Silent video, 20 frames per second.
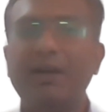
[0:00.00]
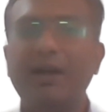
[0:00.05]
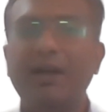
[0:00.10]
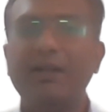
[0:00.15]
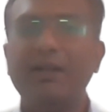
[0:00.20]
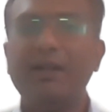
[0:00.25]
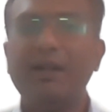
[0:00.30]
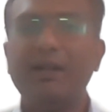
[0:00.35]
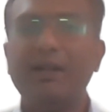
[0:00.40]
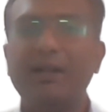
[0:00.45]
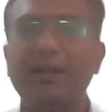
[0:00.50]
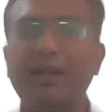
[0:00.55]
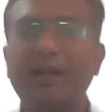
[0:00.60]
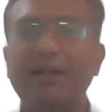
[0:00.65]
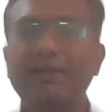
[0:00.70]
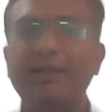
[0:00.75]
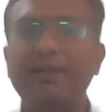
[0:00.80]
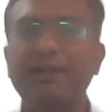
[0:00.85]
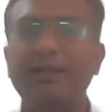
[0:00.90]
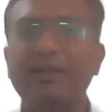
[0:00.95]
and
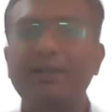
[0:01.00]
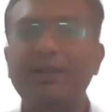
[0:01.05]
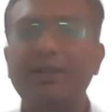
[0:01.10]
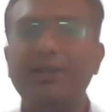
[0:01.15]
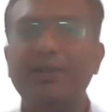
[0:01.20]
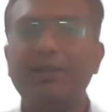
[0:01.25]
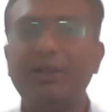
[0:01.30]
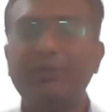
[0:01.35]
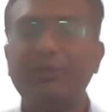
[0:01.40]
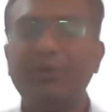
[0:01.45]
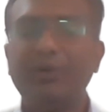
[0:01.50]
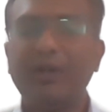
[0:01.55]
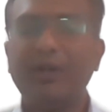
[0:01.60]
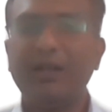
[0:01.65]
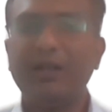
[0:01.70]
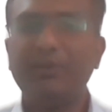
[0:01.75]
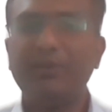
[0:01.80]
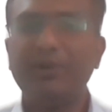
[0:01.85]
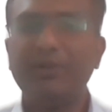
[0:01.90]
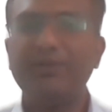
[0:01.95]
analyzing
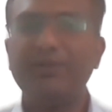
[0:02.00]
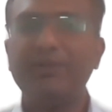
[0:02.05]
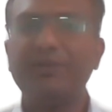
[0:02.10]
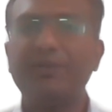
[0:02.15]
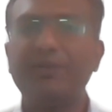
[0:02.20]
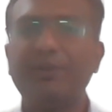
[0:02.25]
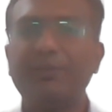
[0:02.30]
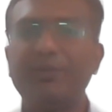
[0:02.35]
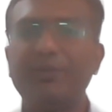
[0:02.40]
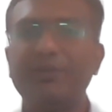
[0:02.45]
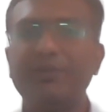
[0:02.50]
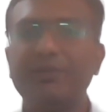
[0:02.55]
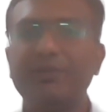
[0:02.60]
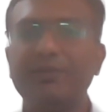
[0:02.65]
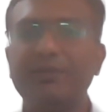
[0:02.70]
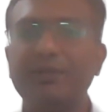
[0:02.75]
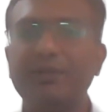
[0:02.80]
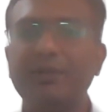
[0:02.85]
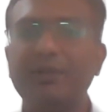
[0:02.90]
thermodynamic systems.